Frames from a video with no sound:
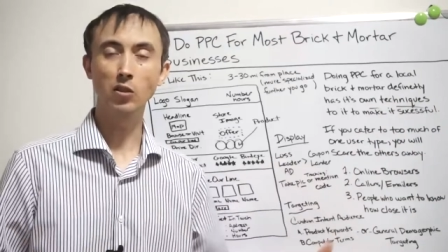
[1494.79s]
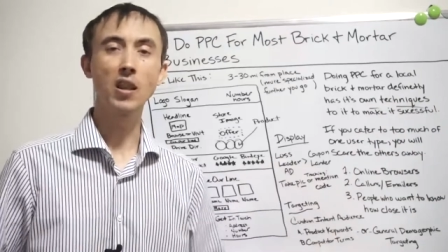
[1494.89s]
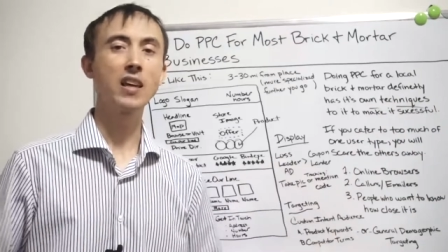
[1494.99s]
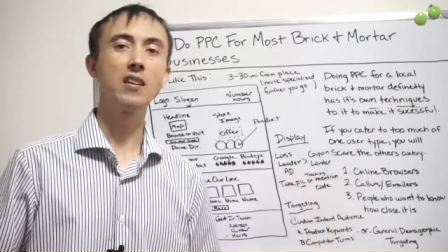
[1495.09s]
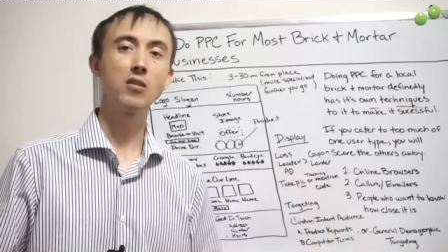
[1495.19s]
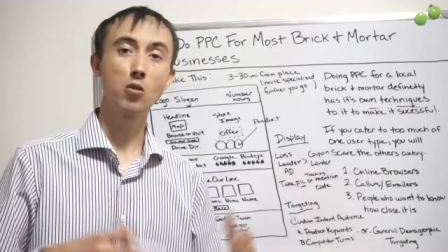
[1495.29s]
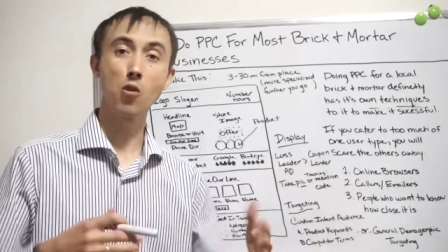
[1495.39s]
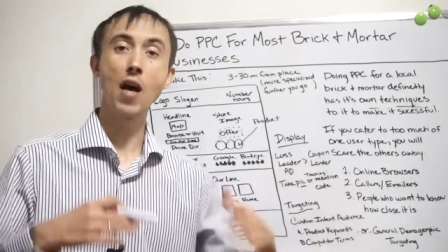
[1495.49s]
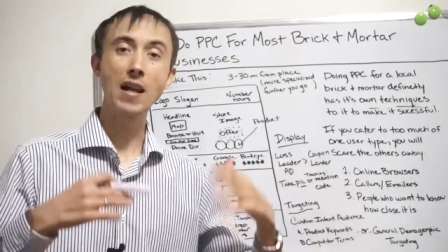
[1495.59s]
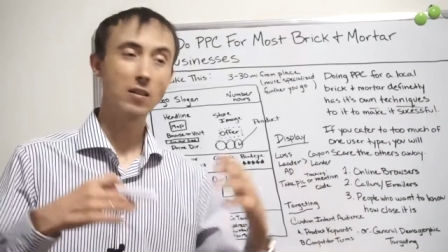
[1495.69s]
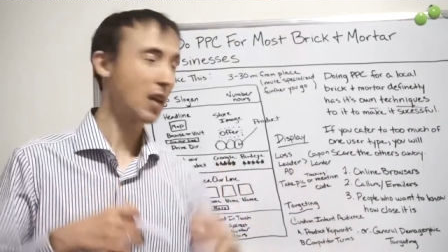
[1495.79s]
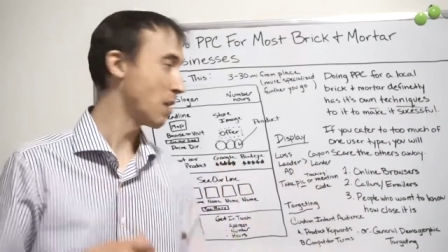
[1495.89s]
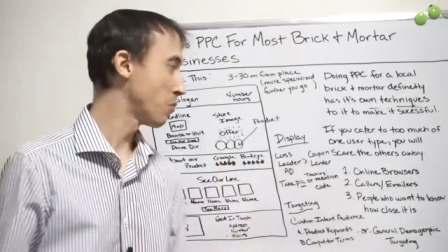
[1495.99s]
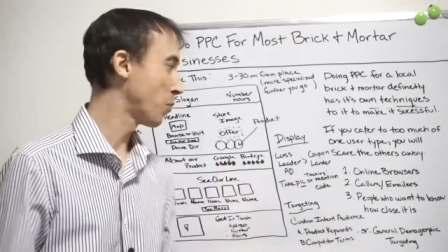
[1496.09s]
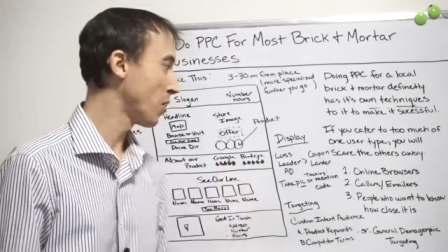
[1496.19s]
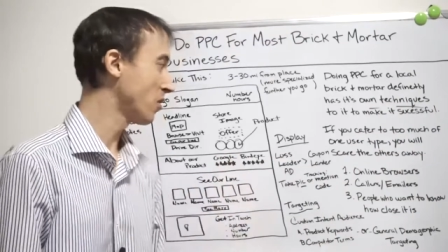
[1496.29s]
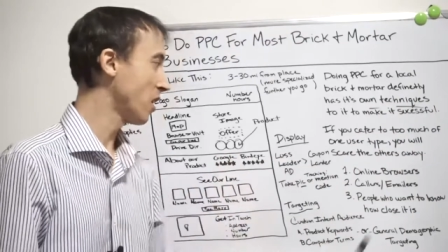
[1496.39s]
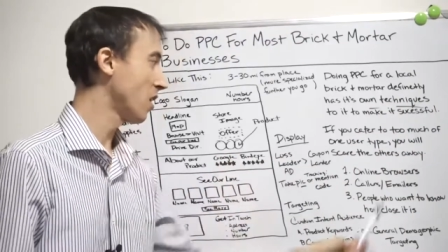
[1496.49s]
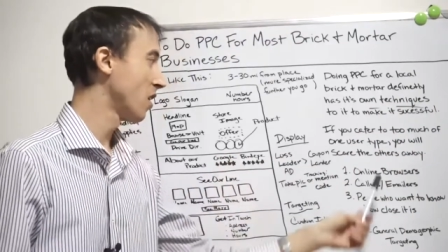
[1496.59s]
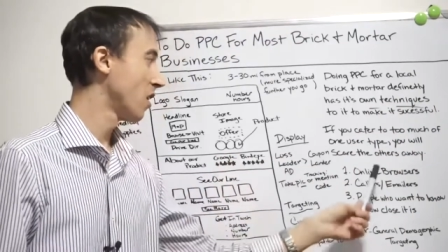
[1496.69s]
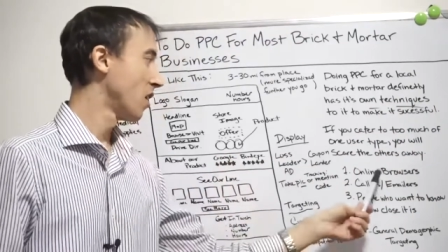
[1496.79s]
so they can, so that type of person